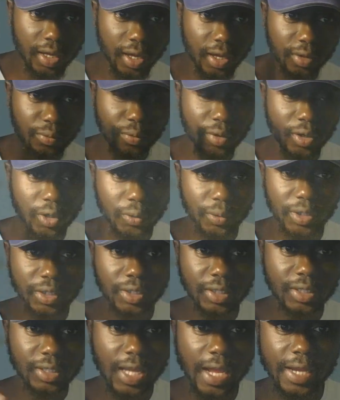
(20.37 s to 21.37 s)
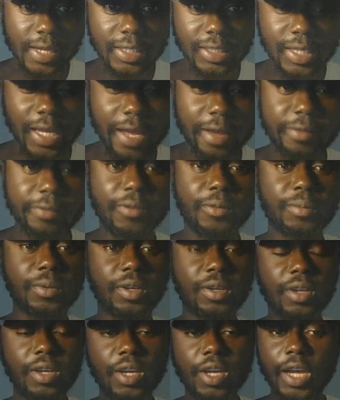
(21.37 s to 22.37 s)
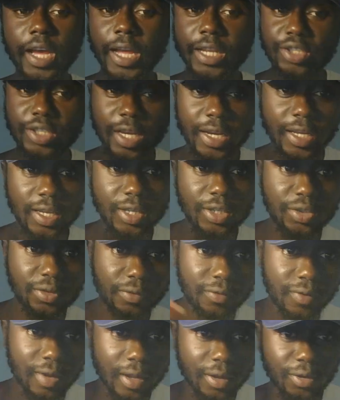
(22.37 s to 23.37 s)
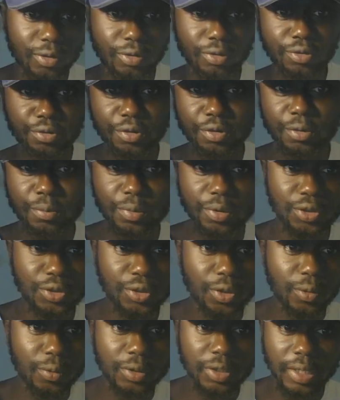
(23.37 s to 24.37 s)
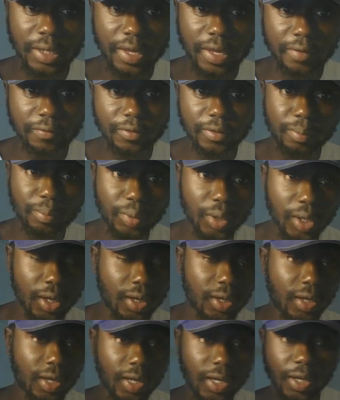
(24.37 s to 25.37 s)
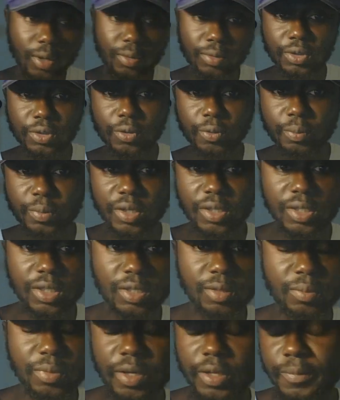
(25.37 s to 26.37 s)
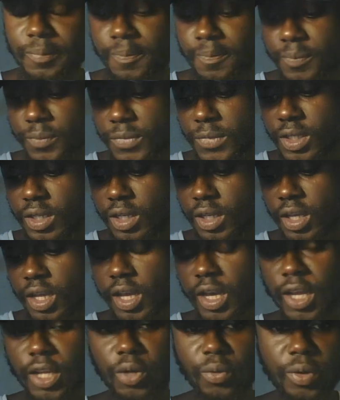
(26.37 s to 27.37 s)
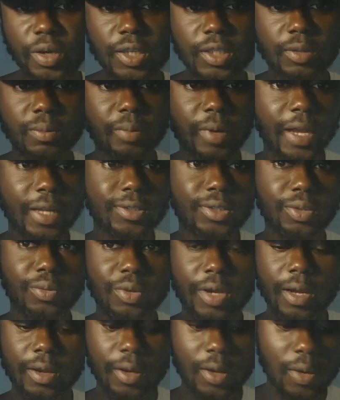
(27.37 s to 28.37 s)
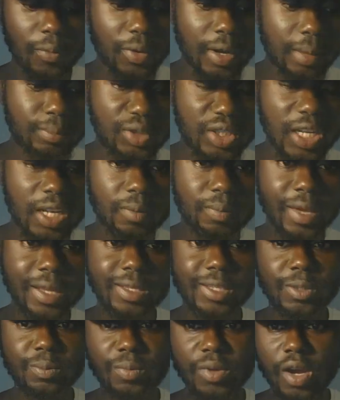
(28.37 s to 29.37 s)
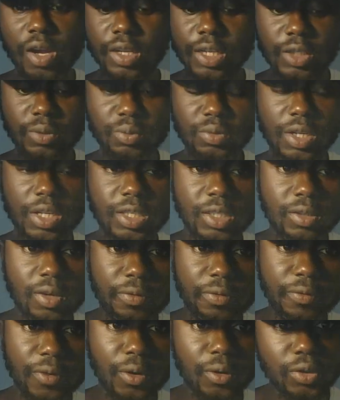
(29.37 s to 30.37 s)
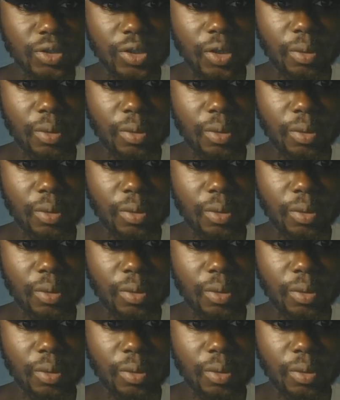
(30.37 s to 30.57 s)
and Ray Lewis to sign this hat for me. I tried to get Joe Flacco to do it, but Joe was the MVP and he was too busy. But anyways, back to where I'm trying to make this blog. This really is going to focus